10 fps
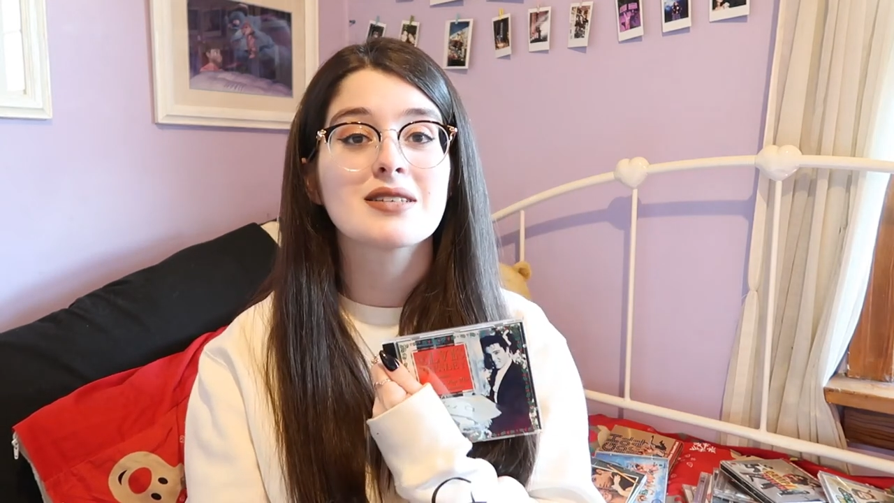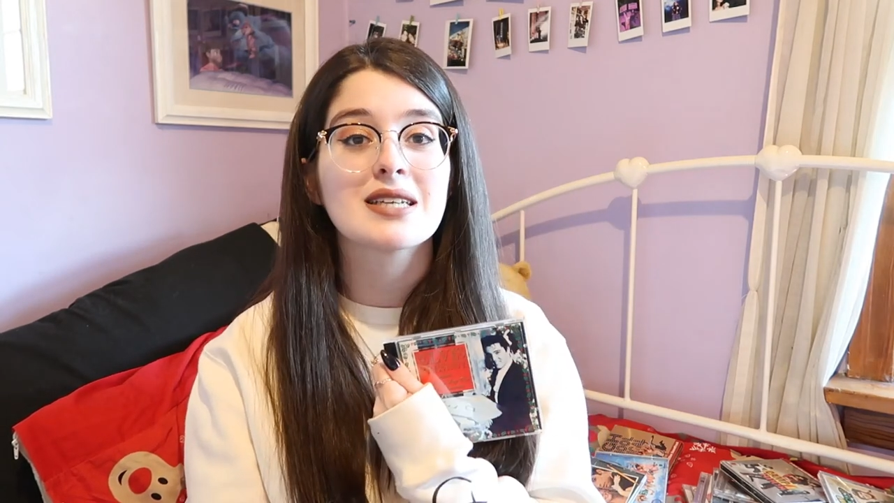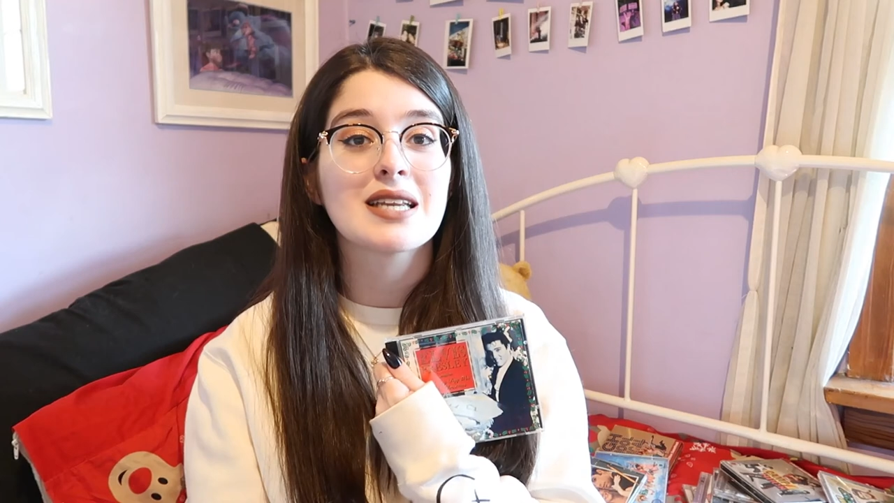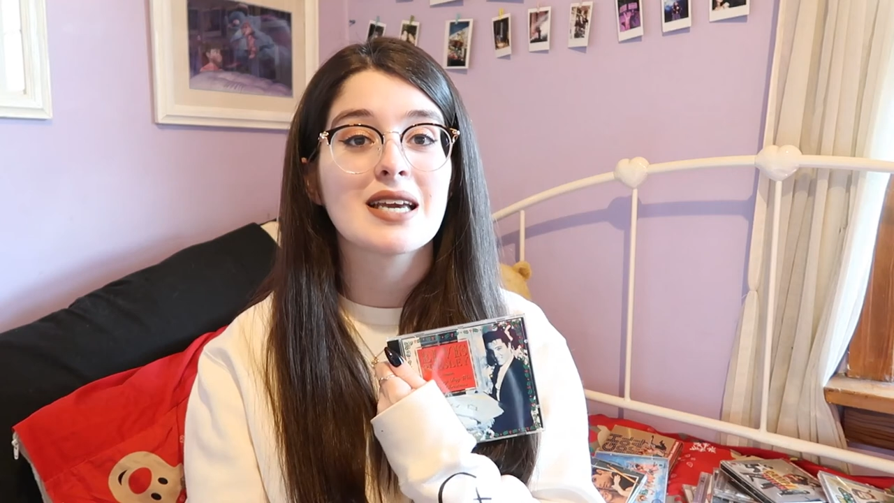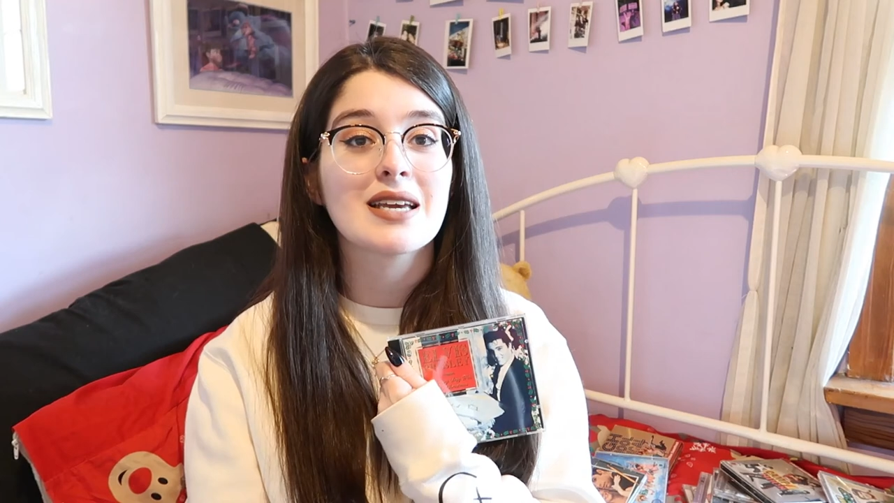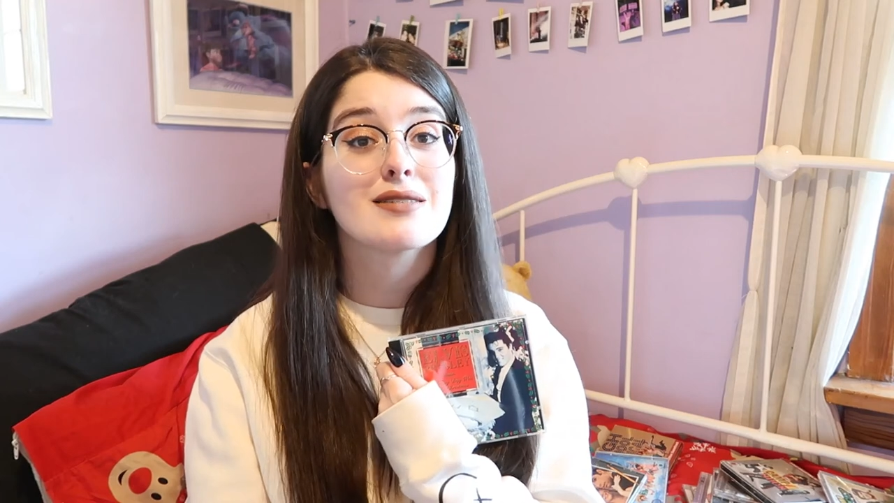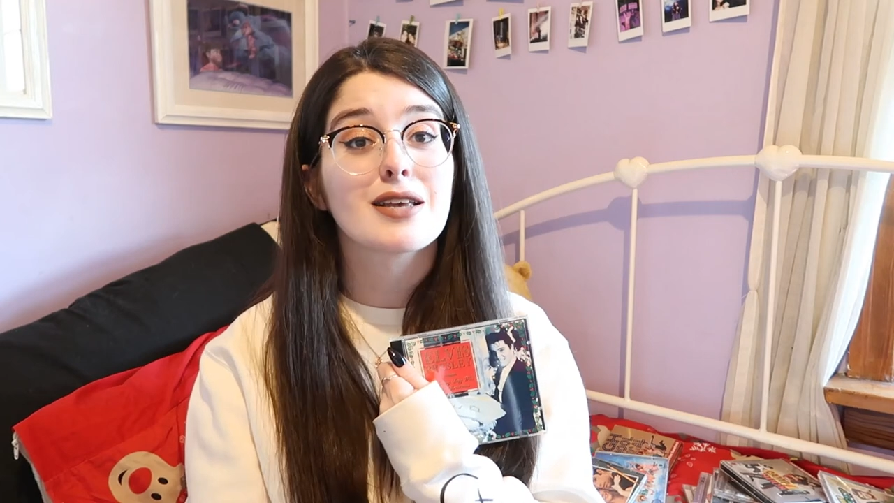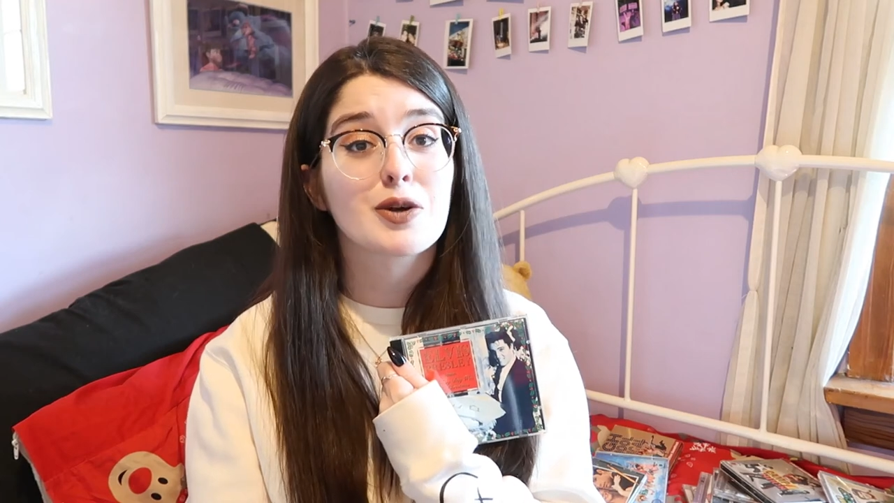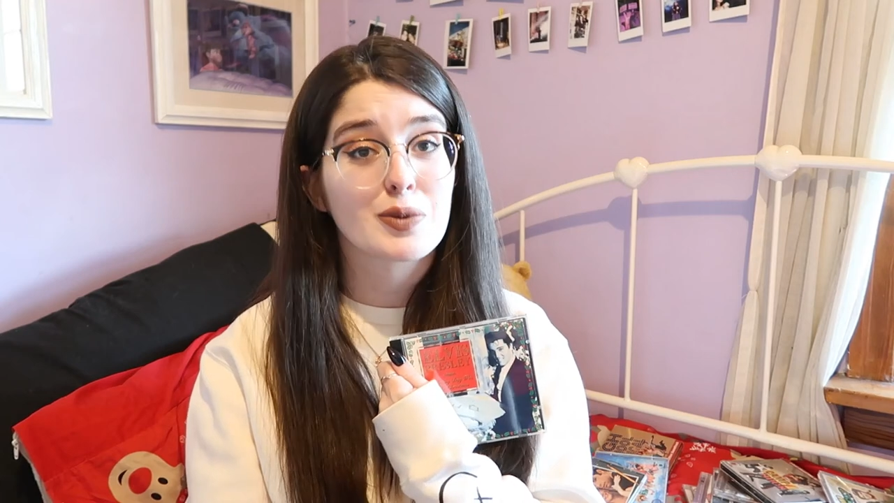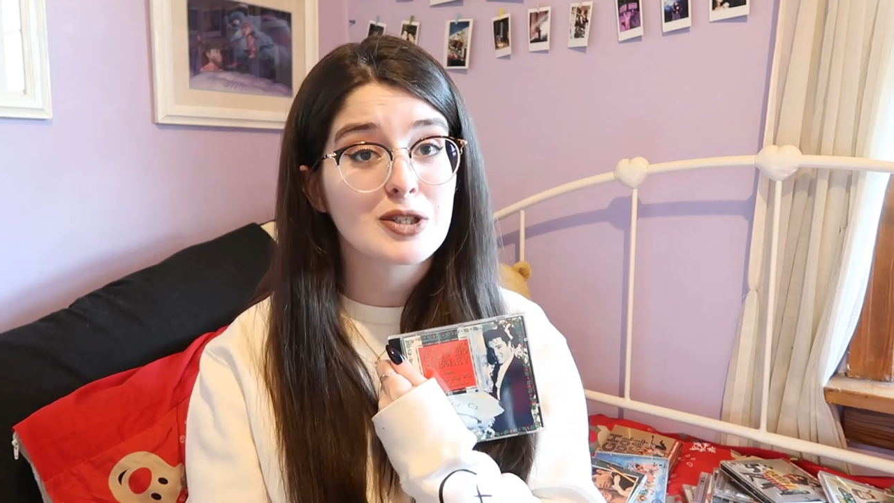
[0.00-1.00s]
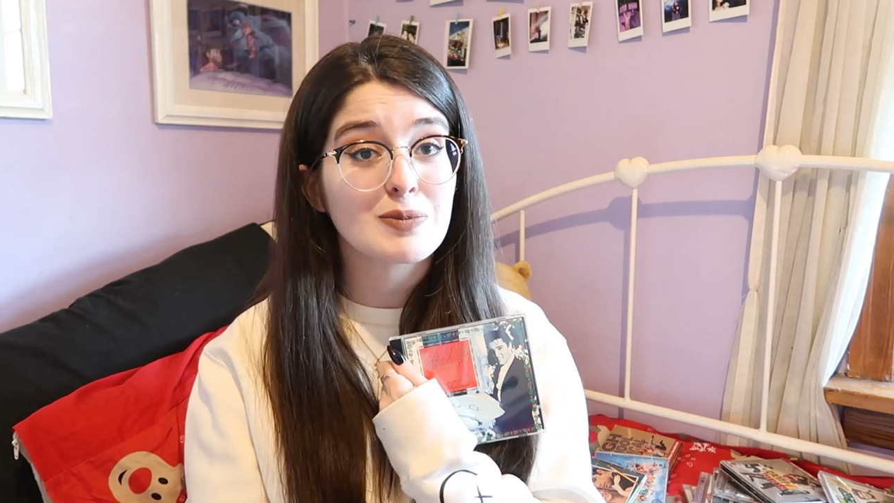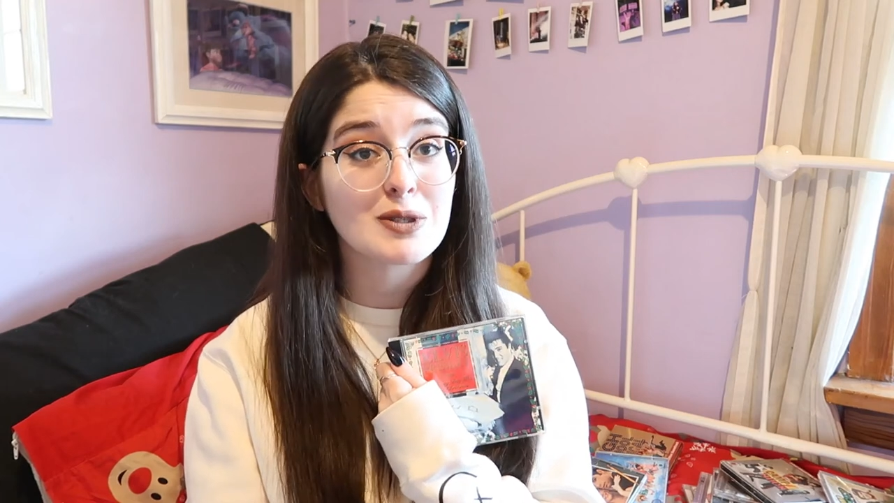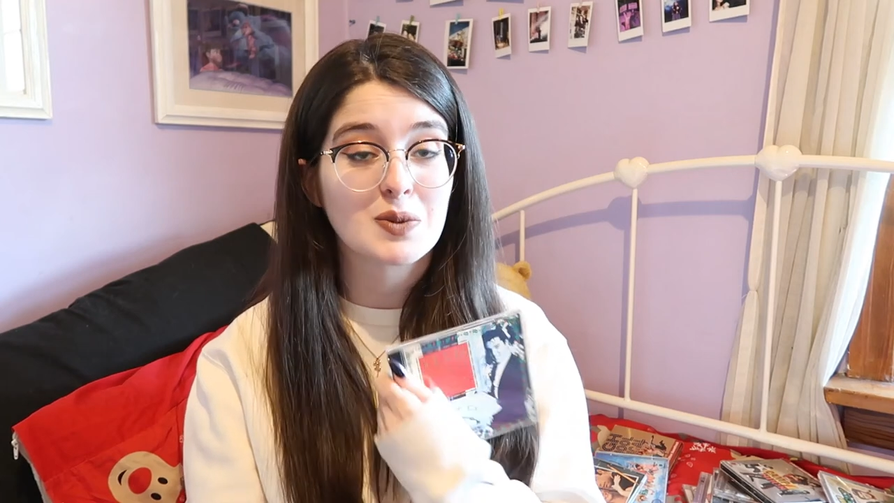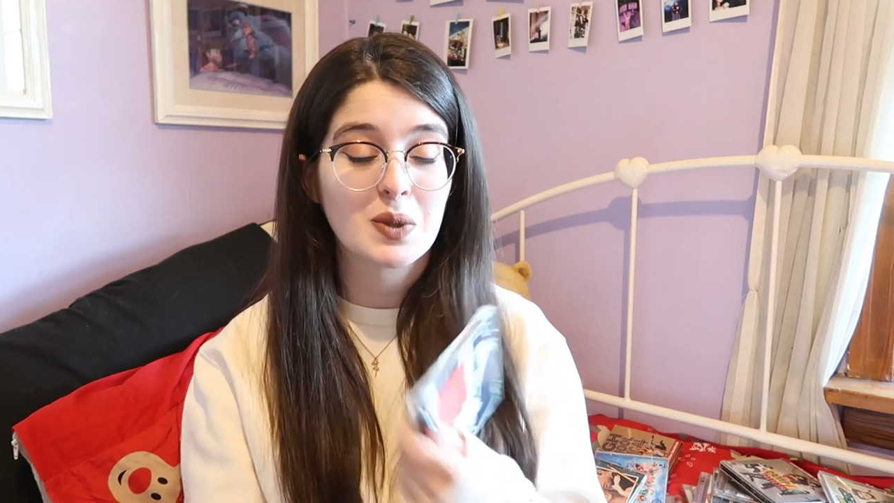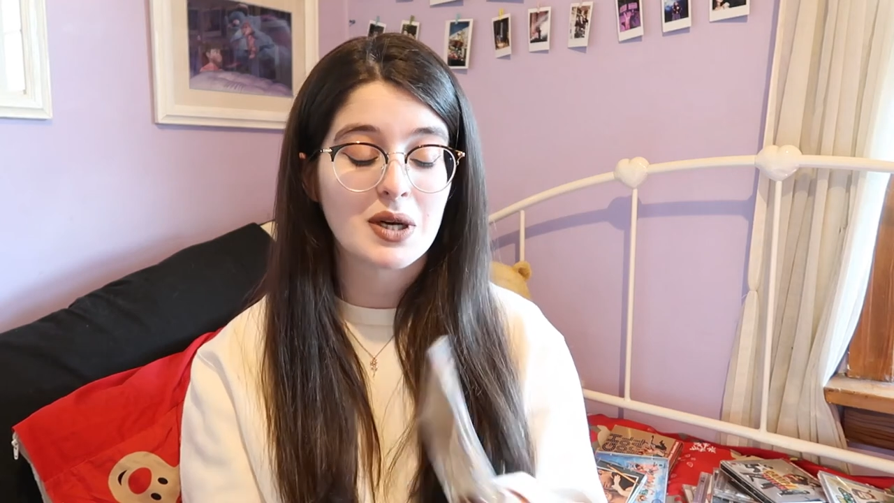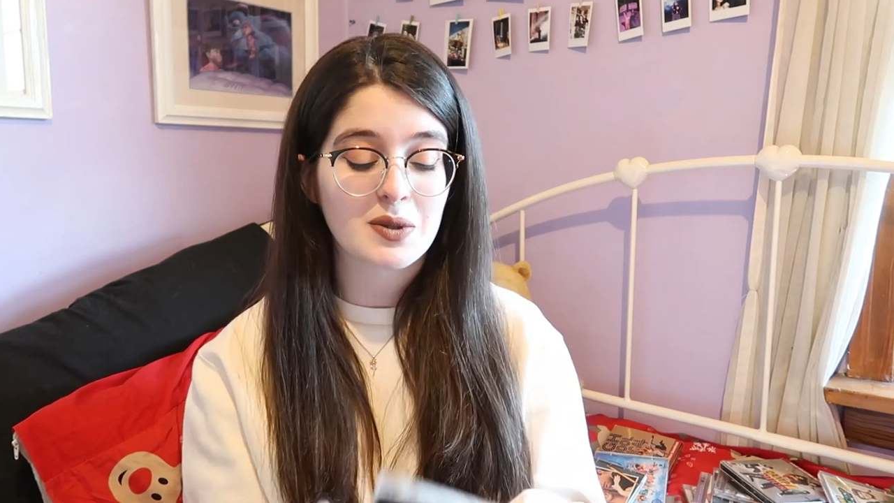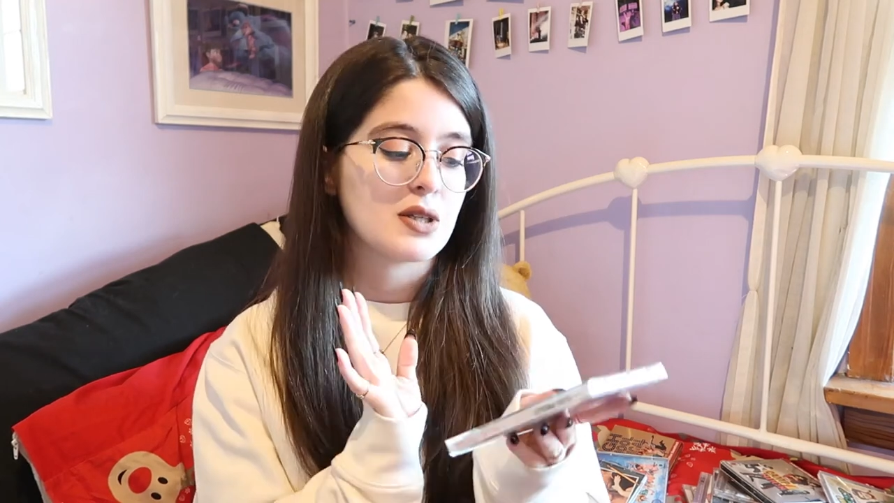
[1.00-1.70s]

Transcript: CD is a Christmas one.